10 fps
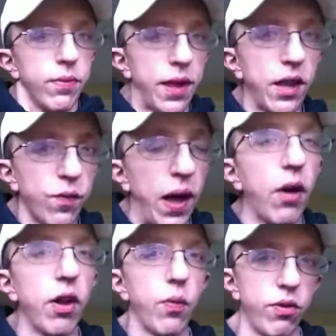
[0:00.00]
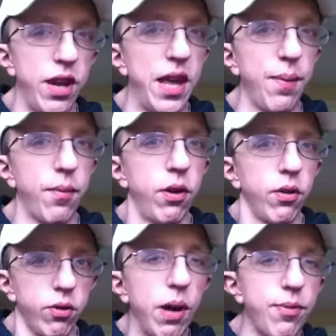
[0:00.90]
Death Valley was named
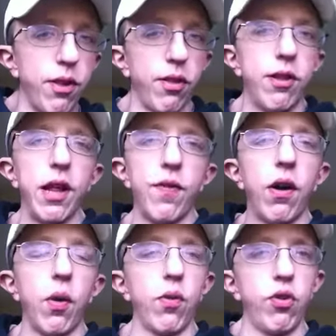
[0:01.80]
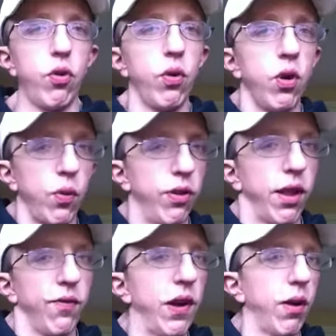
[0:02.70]
Clemson's Death Valley was
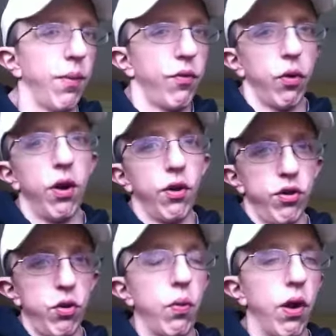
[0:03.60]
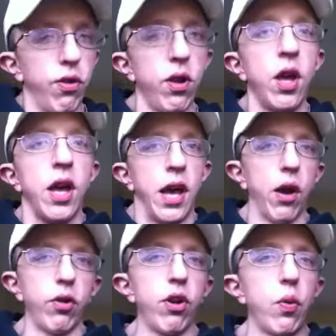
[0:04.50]
Death Valley before LSU was. And
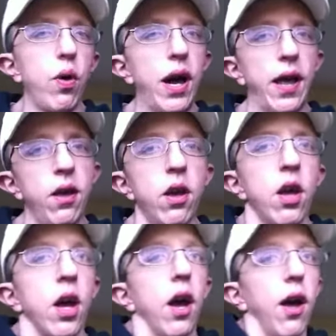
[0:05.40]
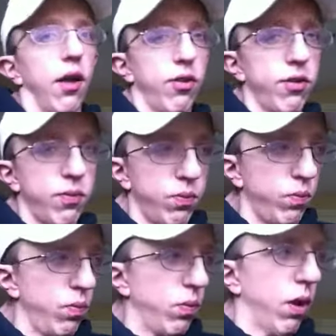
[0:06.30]
I'll tell you why. A
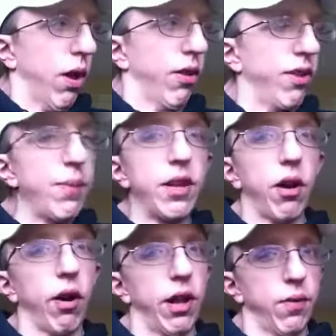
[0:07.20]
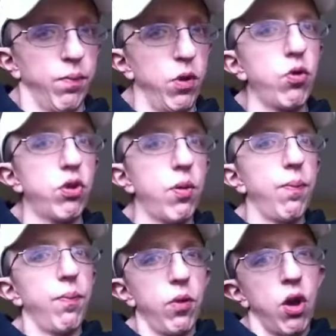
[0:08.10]
cemetery used to
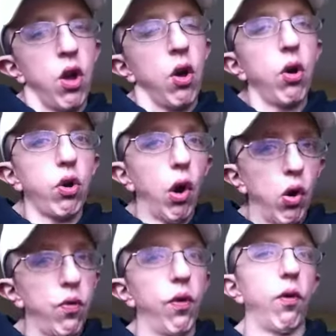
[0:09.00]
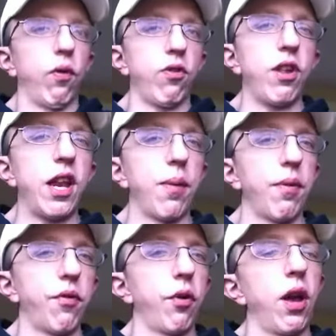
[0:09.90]
look over the stadium
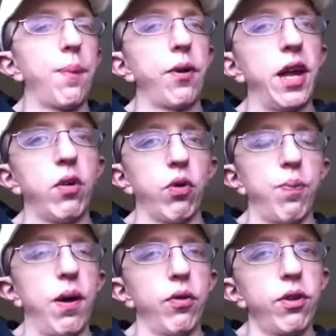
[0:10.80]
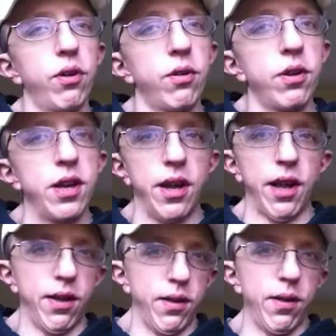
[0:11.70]
before the upper deck was built.
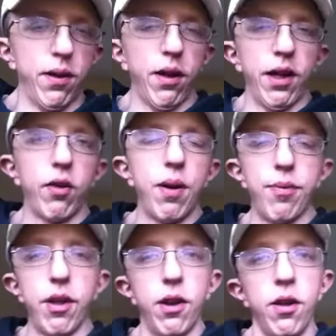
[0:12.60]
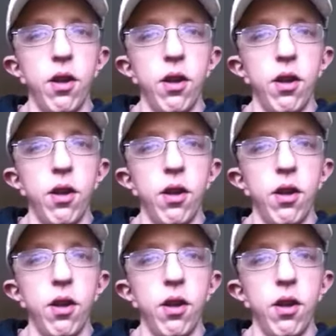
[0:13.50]
Yeah, in Clemson.